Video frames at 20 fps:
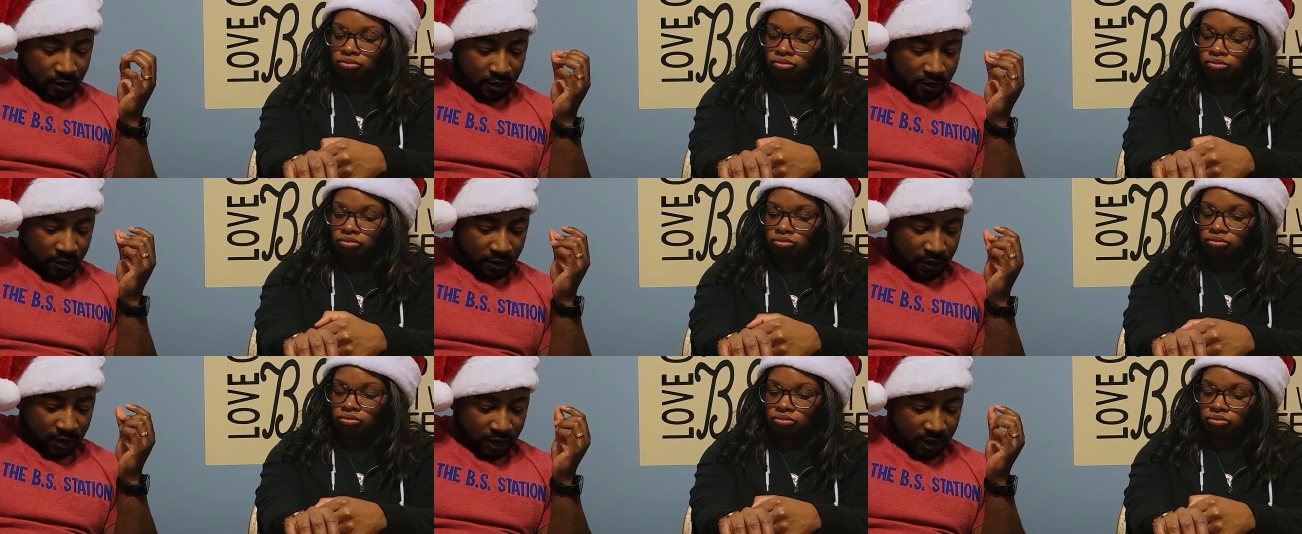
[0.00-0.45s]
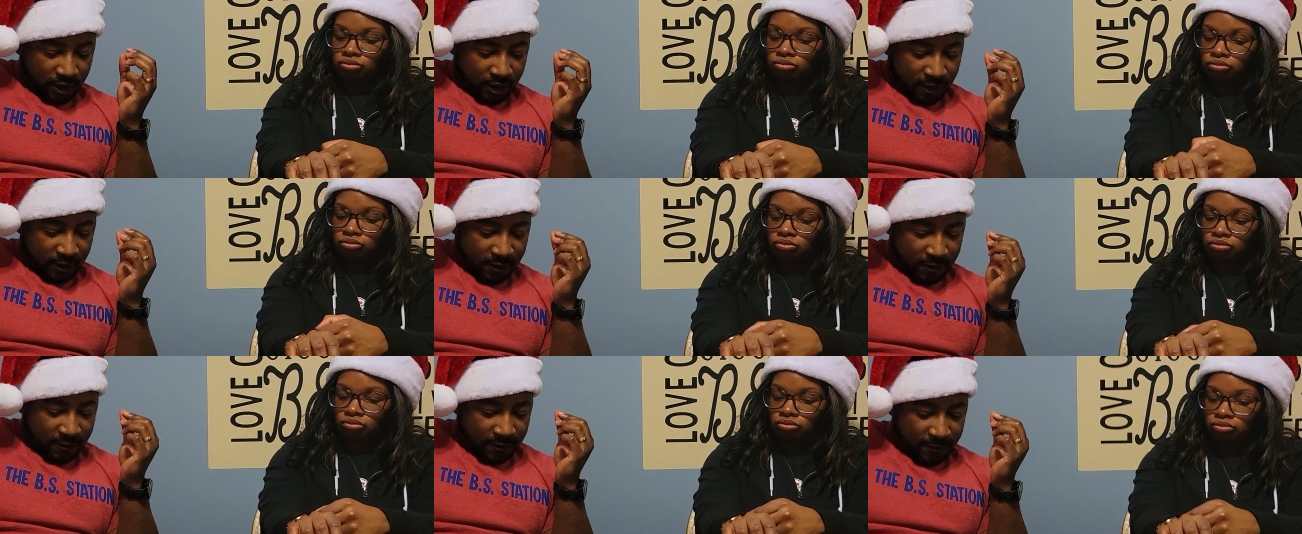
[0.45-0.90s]
Speaker 1: All
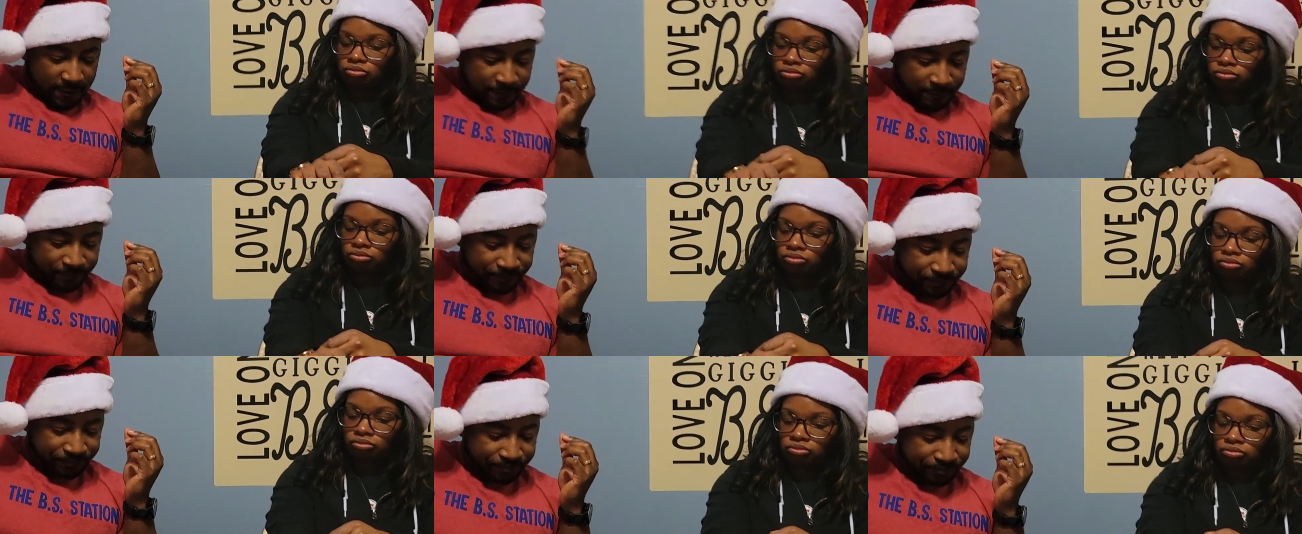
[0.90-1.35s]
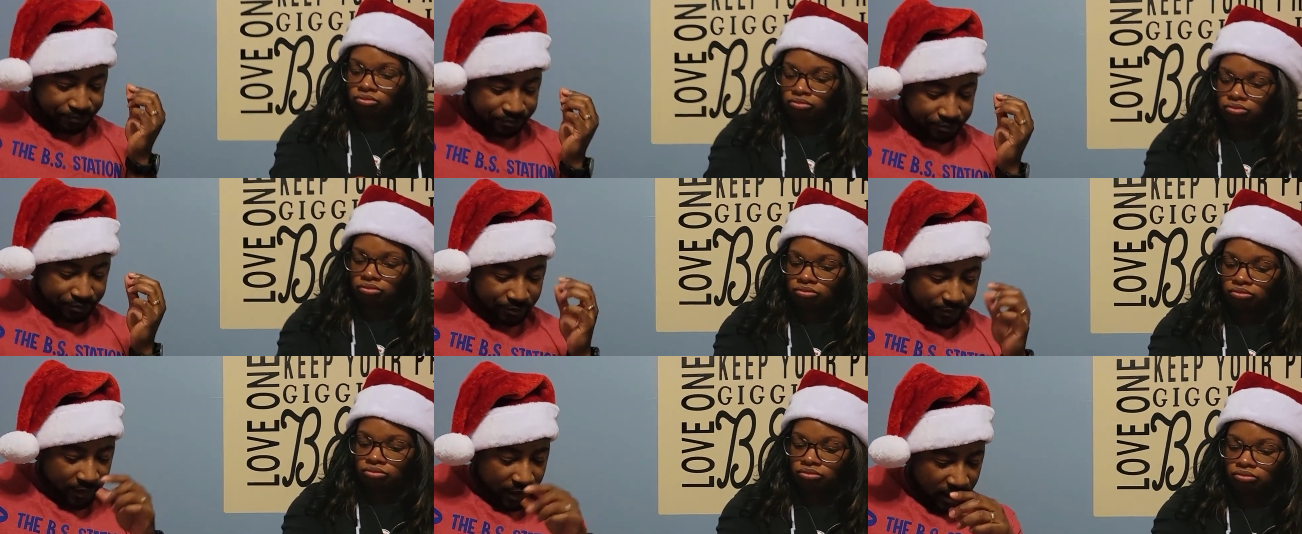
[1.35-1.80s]
right. Um,
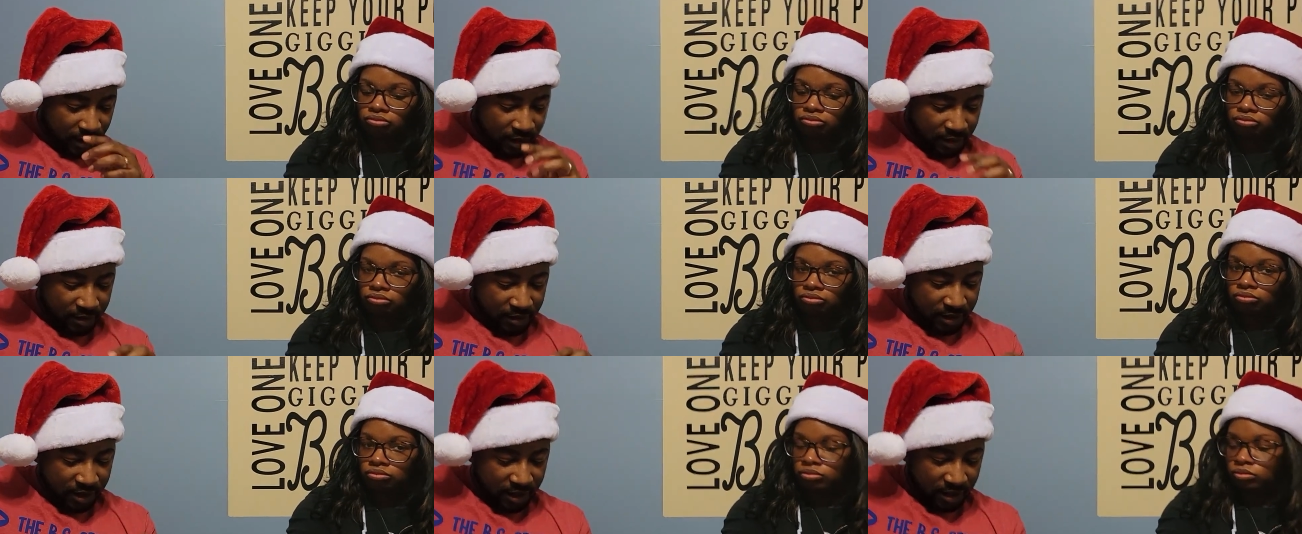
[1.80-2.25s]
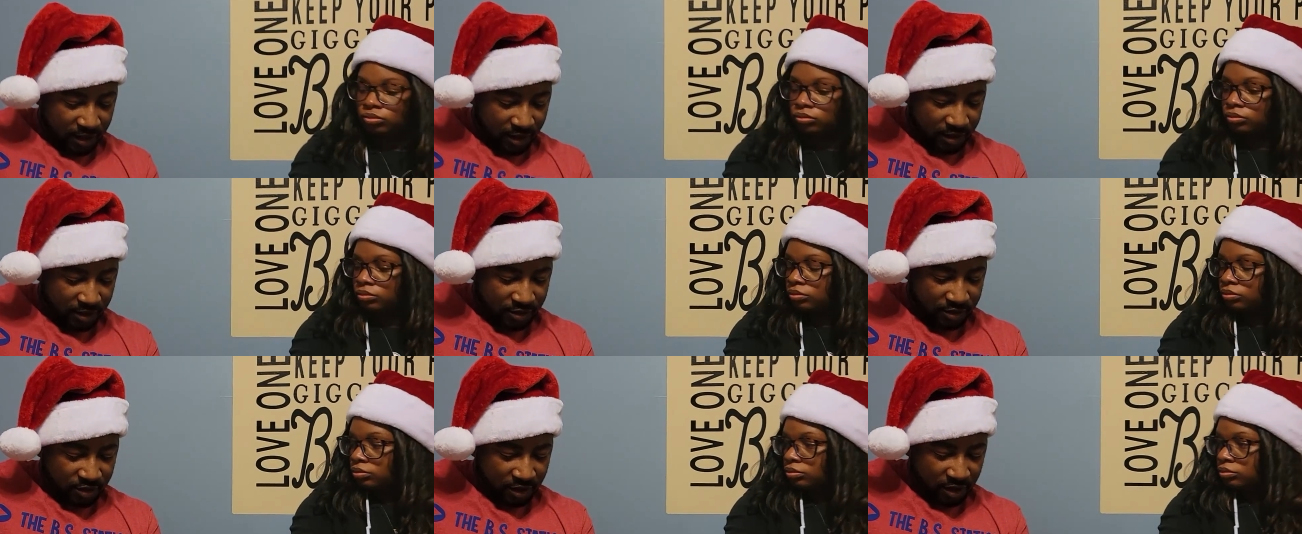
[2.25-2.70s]
you said
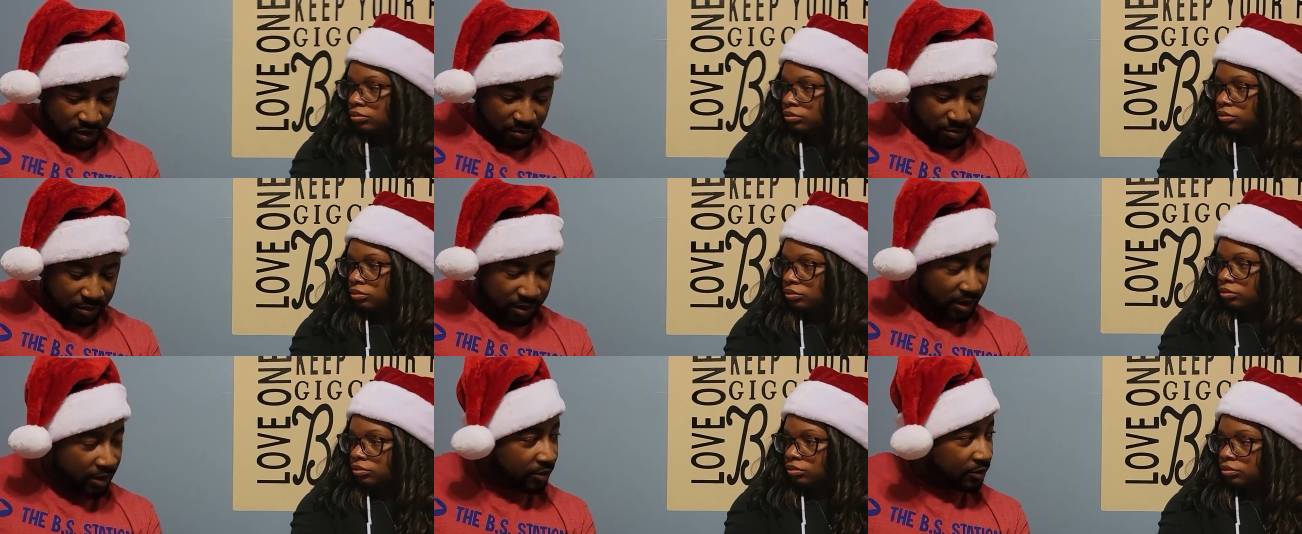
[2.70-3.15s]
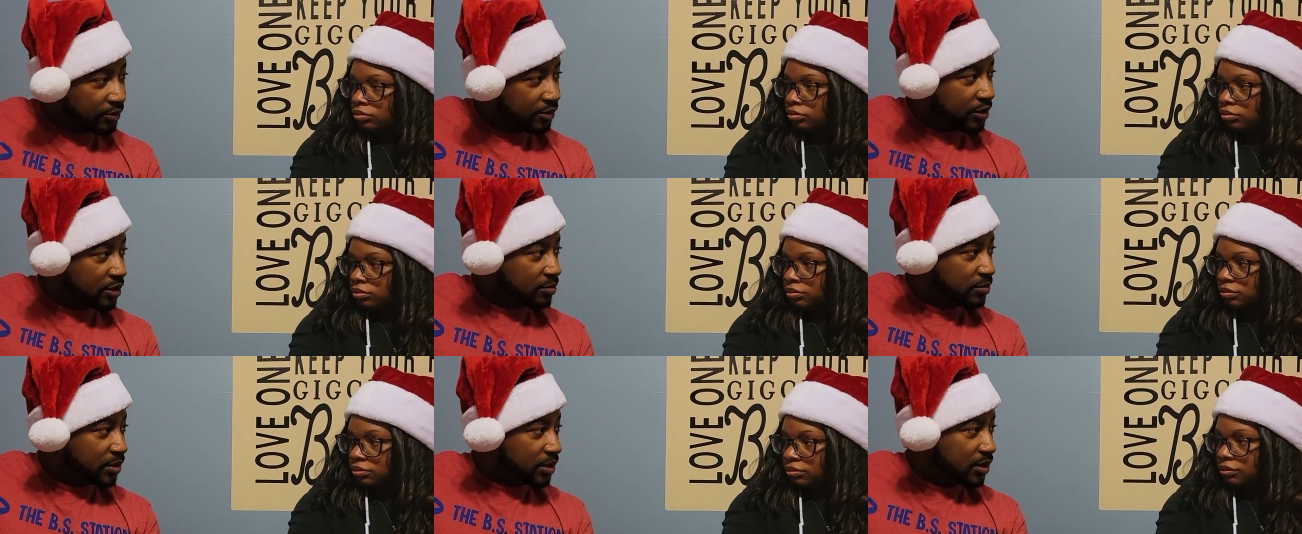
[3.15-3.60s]
a Charlie Brown
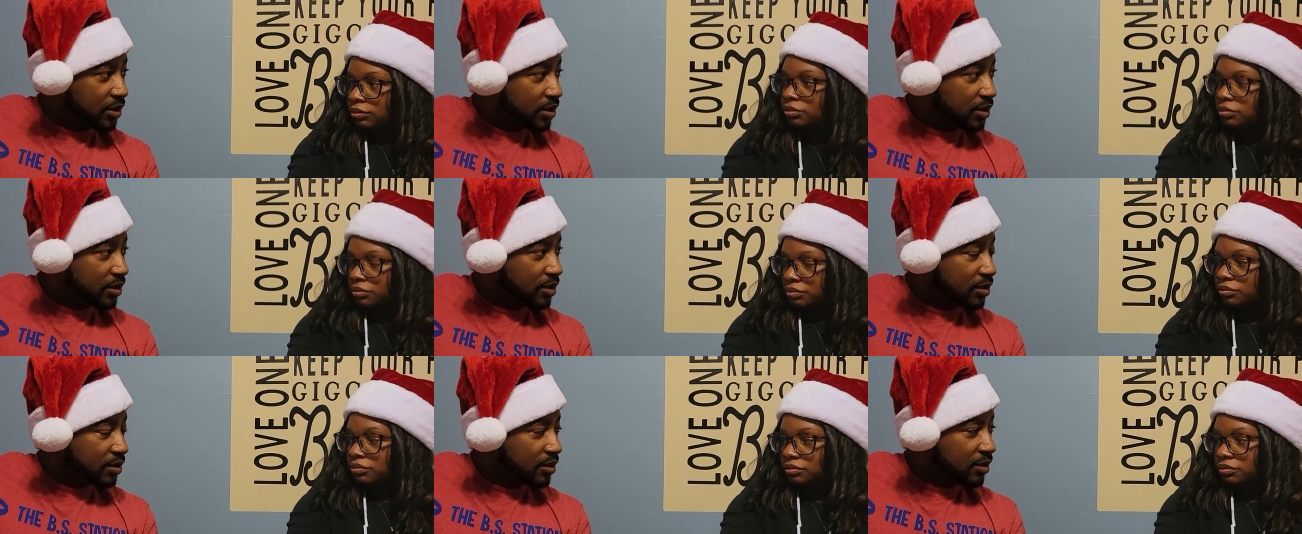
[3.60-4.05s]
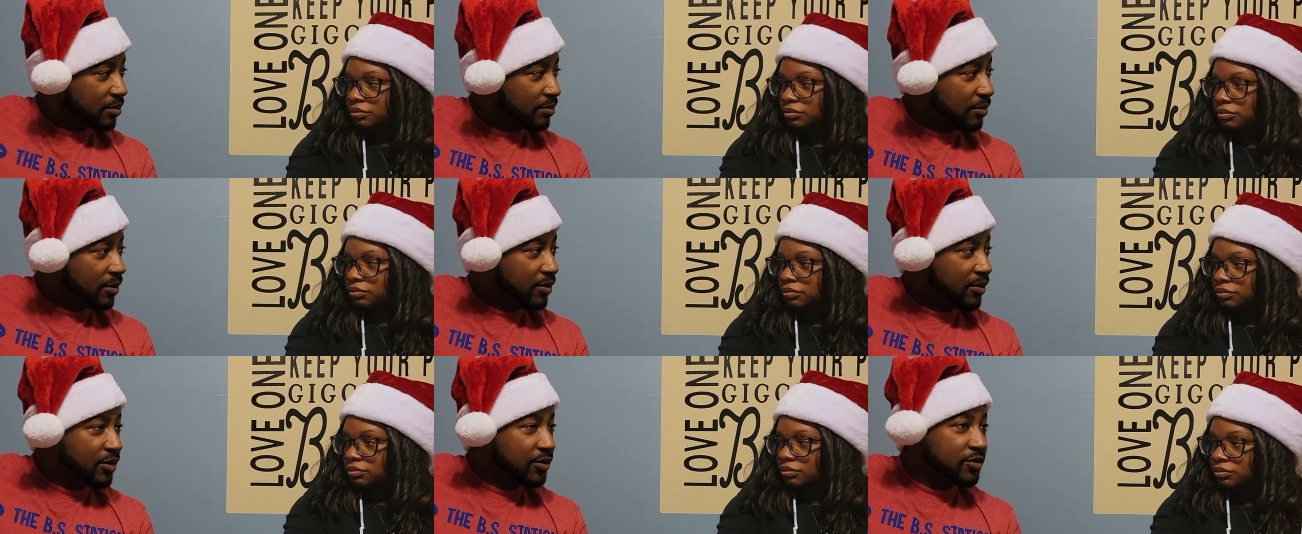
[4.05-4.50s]
Christmas. Mm,
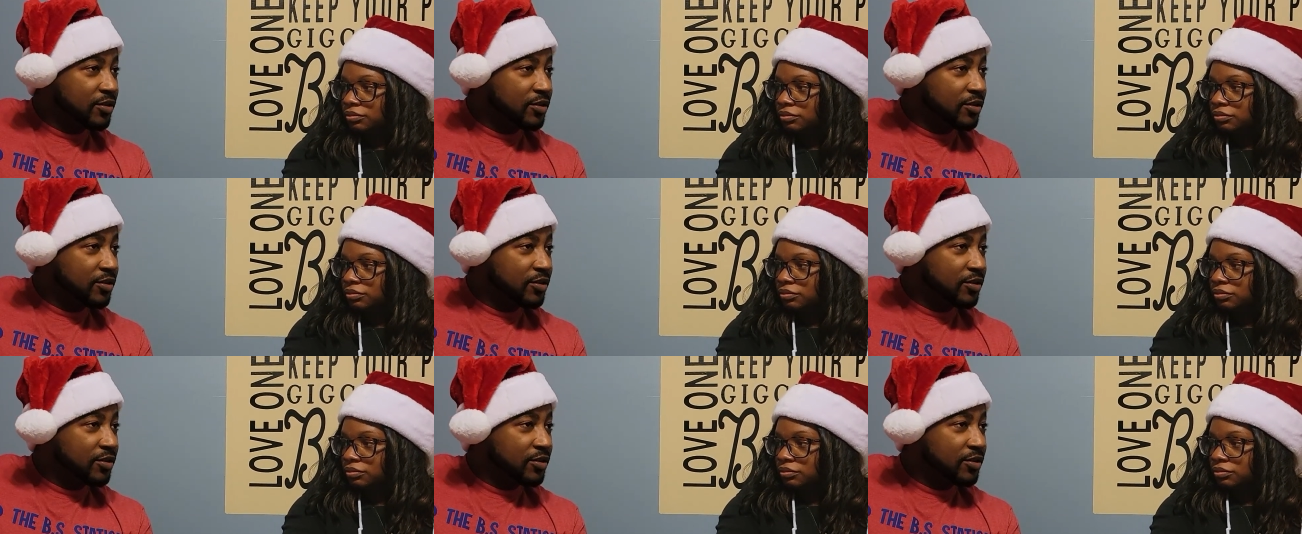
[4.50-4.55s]
Merry